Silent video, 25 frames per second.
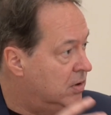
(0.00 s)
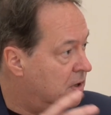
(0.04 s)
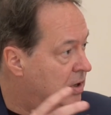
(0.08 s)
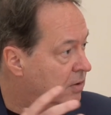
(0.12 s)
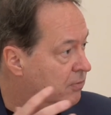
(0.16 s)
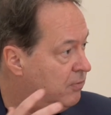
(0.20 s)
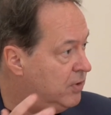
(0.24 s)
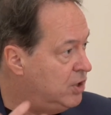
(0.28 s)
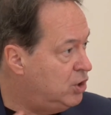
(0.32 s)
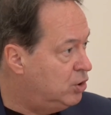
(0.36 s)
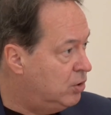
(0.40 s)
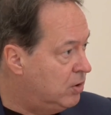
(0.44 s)

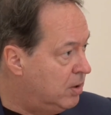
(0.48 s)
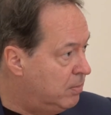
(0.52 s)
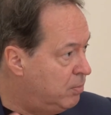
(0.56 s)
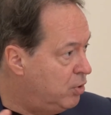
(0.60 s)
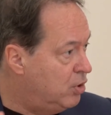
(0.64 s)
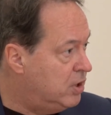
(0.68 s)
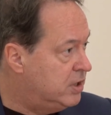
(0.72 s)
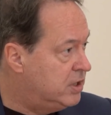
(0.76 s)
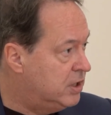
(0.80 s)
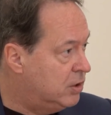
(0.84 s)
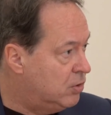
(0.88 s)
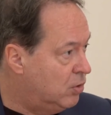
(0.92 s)
vision, the
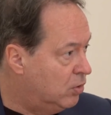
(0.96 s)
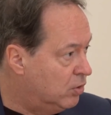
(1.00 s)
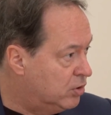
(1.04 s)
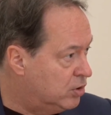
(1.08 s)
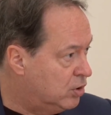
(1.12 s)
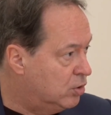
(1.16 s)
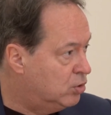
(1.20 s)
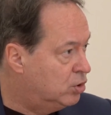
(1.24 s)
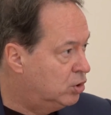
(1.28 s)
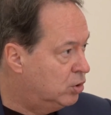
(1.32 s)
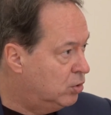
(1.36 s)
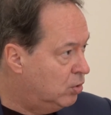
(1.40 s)
political,
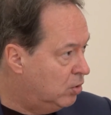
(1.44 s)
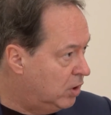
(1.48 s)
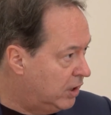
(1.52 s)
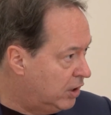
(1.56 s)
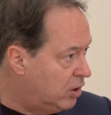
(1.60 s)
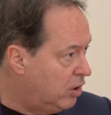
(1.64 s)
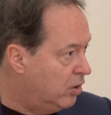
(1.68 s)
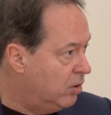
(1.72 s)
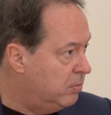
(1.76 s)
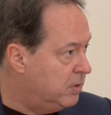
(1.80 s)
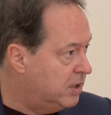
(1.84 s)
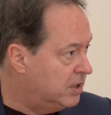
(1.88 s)
social,
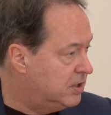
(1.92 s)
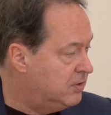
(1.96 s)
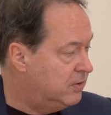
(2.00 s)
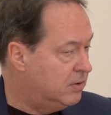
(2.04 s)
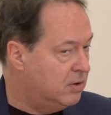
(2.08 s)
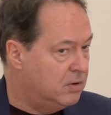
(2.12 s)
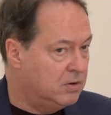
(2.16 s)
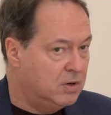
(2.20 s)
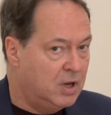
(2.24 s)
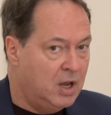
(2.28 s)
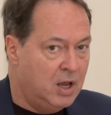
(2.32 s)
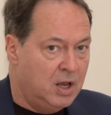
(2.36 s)
economic
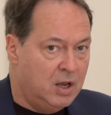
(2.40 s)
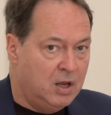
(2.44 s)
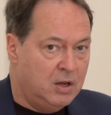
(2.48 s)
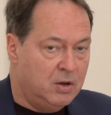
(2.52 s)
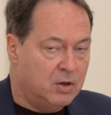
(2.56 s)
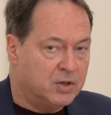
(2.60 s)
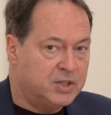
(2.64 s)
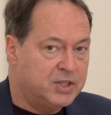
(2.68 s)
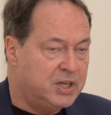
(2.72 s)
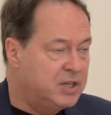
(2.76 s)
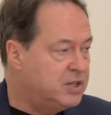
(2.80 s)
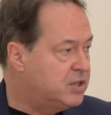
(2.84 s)

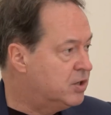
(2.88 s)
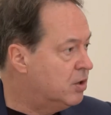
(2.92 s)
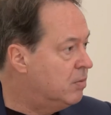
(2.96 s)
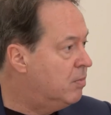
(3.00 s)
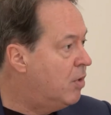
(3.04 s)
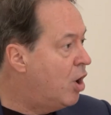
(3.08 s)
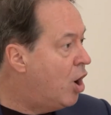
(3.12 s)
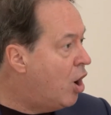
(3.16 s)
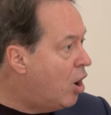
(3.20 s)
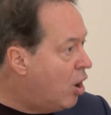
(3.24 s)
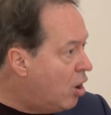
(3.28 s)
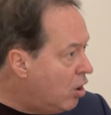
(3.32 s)

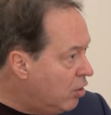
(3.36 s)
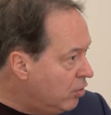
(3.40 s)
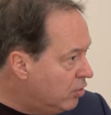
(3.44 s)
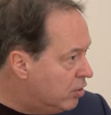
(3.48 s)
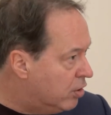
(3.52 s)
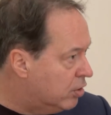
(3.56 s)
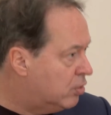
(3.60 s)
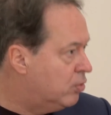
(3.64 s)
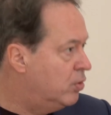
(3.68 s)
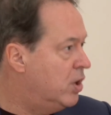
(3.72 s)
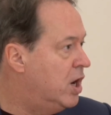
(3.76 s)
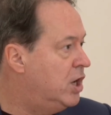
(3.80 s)
system on
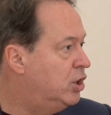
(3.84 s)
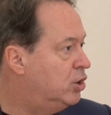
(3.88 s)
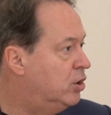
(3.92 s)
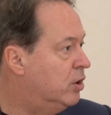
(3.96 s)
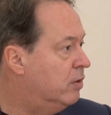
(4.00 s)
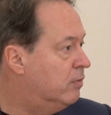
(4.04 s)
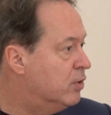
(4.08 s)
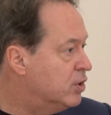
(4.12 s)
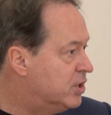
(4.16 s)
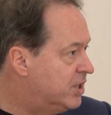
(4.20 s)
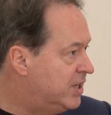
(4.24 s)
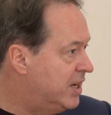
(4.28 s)
the creation
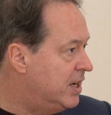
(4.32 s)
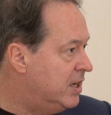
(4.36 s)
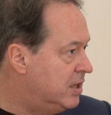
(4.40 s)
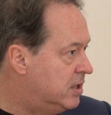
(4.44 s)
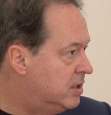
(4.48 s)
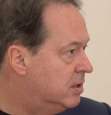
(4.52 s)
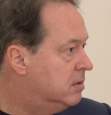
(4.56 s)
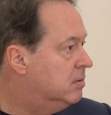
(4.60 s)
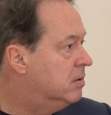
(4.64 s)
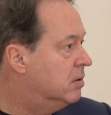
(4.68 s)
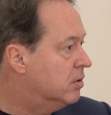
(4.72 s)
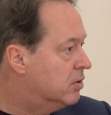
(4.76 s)
of a
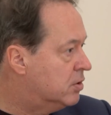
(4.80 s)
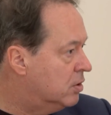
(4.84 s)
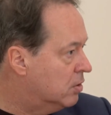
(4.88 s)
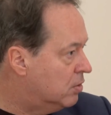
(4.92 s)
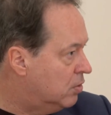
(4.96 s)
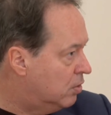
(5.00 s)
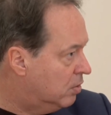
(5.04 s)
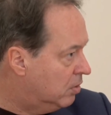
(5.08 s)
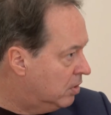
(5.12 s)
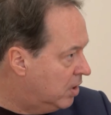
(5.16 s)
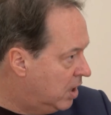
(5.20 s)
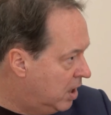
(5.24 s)
state, the
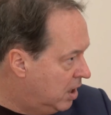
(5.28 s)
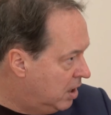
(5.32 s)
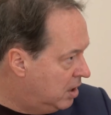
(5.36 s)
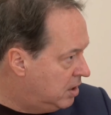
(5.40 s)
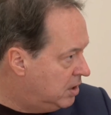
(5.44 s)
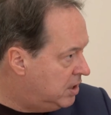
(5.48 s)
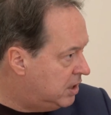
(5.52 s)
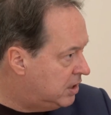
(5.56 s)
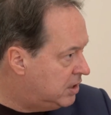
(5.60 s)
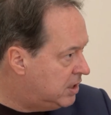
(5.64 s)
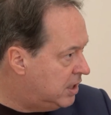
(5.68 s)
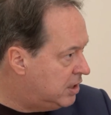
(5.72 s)
so-called
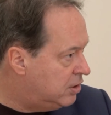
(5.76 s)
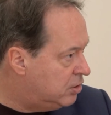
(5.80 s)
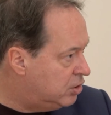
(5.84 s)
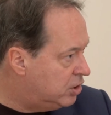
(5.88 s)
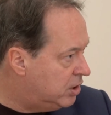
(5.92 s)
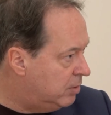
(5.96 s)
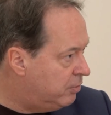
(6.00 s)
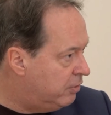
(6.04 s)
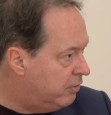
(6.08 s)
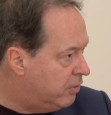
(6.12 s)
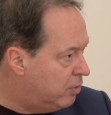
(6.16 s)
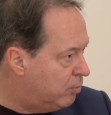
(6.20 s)

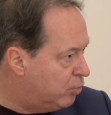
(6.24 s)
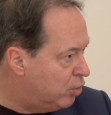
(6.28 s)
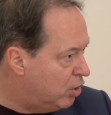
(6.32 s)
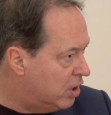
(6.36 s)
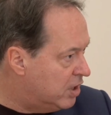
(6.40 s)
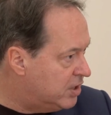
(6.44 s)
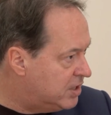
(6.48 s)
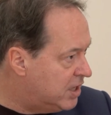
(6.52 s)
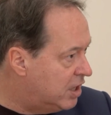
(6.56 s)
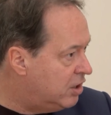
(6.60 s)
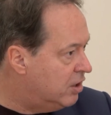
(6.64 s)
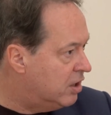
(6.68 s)
dictatorship of the
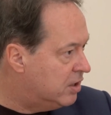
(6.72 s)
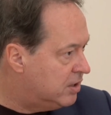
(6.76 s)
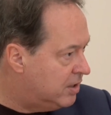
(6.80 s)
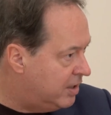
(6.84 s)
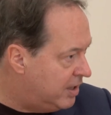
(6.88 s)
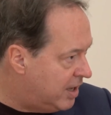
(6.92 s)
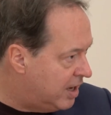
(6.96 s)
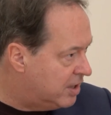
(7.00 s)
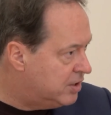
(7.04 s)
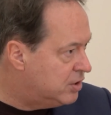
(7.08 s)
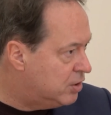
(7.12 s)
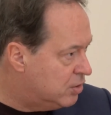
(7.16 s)

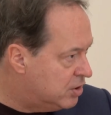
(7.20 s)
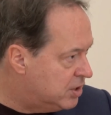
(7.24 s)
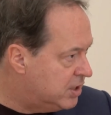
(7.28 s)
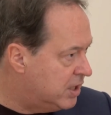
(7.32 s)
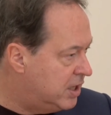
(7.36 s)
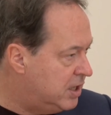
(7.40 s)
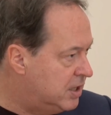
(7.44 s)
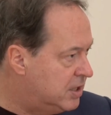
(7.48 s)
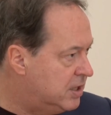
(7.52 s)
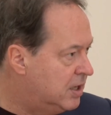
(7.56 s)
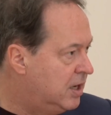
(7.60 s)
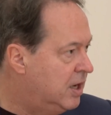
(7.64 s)
proletariat. That's a
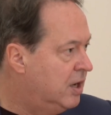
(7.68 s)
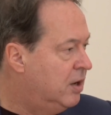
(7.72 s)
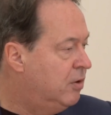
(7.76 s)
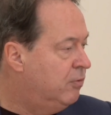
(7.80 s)
state.